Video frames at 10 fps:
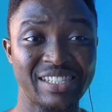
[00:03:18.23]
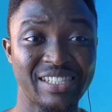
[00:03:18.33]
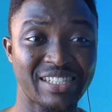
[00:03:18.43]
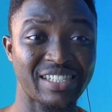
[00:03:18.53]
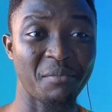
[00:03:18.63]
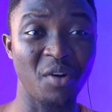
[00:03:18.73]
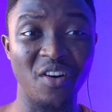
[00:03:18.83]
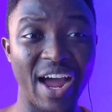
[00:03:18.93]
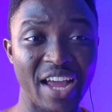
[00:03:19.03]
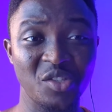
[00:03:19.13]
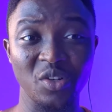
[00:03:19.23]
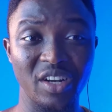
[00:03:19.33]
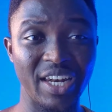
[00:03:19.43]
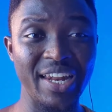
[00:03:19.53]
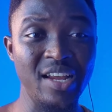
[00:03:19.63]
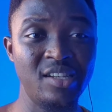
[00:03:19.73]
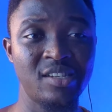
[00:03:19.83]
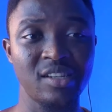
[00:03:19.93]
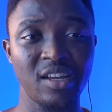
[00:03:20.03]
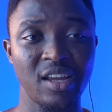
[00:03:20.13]
summarized all the
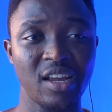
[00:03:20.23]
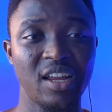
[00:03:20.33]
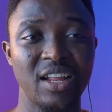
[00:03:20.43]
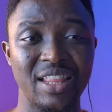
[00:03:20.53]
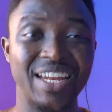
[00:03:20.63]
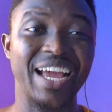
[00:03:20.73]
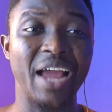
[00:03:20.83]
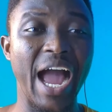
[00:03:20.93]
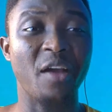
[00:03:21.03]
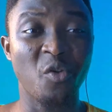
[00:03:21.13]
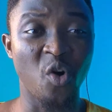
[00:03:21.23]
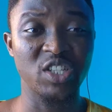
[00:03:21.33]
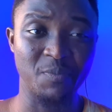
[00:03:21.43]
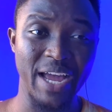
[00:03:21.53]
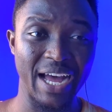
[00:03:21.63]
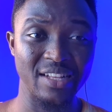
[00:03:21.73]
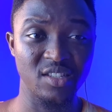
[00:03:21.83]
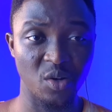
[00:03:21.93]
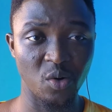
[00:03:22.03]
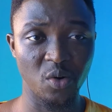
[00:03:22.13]
leaks that I got my
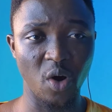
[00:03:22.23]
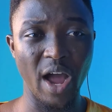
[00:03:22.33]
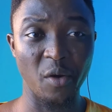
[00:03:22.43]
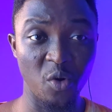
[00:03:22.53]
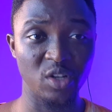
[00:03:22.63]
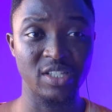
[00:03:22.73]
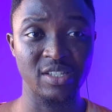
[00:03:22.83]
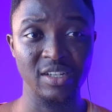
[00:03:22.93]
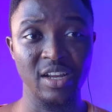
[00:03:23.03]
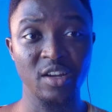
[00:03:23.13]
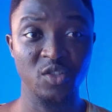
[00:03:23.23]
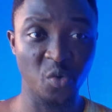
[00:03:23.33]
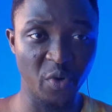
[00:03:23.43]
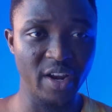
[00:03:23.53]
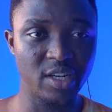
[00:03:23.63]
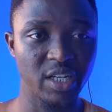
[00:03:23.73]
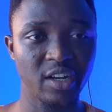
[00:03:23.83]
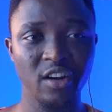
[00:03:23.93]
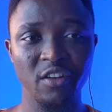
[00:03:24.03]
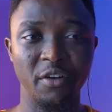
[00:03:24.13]
hands on, or I got to read
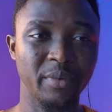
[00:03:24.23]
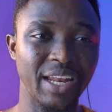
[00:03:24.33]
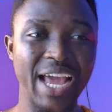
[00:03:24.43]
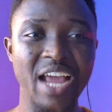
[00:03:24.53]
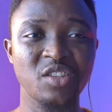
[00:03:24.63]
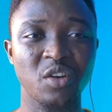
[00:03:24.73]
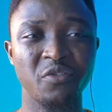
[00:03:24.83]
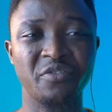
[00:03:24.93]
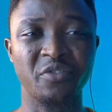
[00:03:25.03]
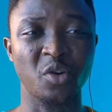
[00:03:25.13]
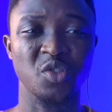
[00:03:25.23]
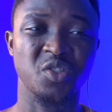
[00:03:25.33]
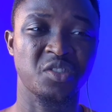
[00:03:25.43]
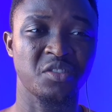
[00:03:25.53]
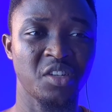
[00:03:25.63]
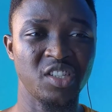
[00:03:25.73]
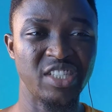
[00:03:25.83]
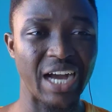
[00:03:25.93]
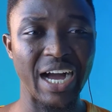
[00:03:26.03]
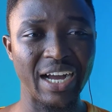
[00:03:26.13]
from the likes of Frost
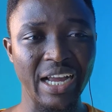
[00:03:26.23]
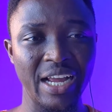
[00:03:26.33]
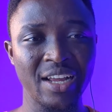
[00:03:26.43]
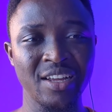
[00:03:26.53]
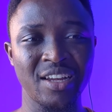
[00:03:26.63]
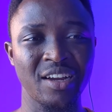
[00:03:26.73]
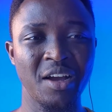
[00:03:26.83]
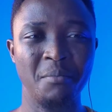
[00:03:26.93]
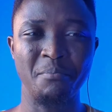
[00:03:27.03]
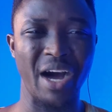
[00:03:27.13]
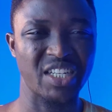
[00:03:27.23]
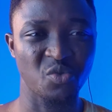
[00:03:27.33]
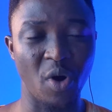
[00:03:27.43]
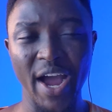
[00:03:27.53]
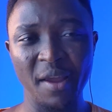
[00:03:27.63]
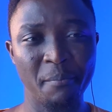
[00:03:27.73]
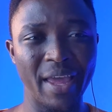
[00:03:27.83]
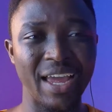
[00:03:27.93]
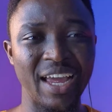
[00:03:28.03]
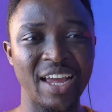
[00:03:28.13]
Young, Max
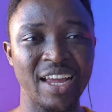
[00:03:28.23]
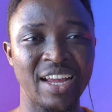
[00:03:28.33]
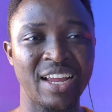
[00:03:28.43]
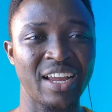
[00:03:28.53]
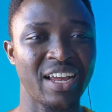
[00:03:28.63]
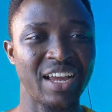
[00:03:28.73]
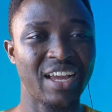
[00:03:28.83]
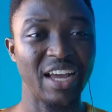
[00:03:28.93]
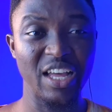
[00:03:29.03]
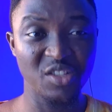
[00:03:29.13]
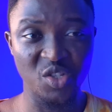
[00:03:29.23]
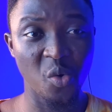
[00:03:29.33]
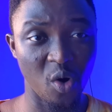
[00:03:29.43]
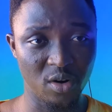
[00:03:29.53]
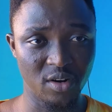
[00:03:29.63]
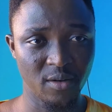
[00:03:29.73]
Weinberg, and so on.